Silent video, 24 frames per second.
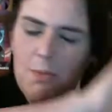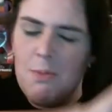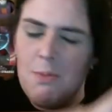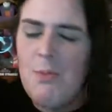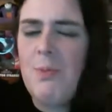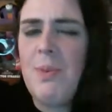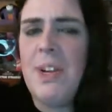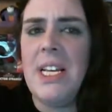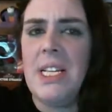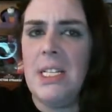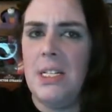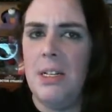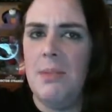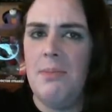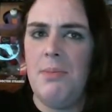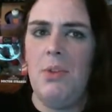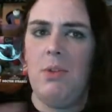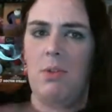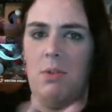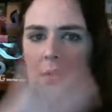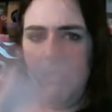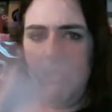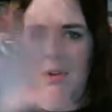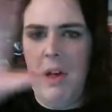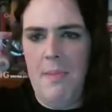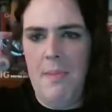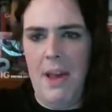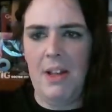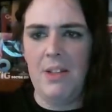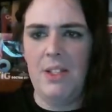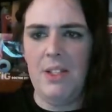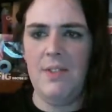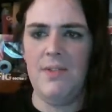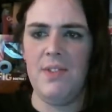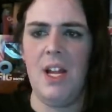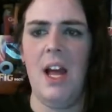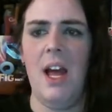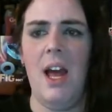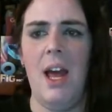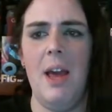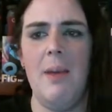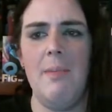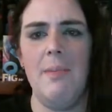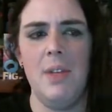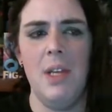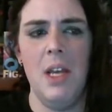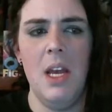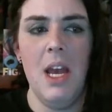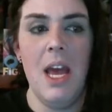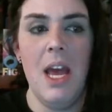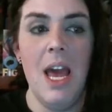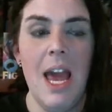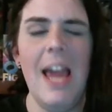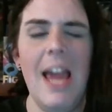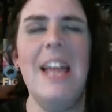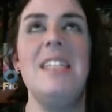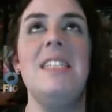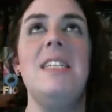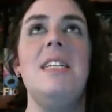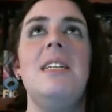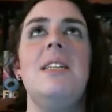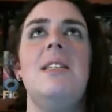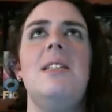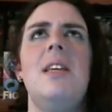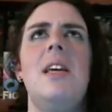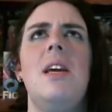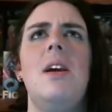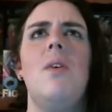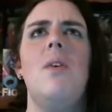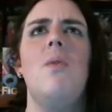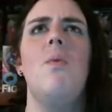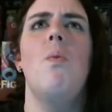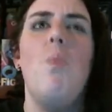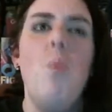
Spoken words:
reasonable amounts of time. Hey DC,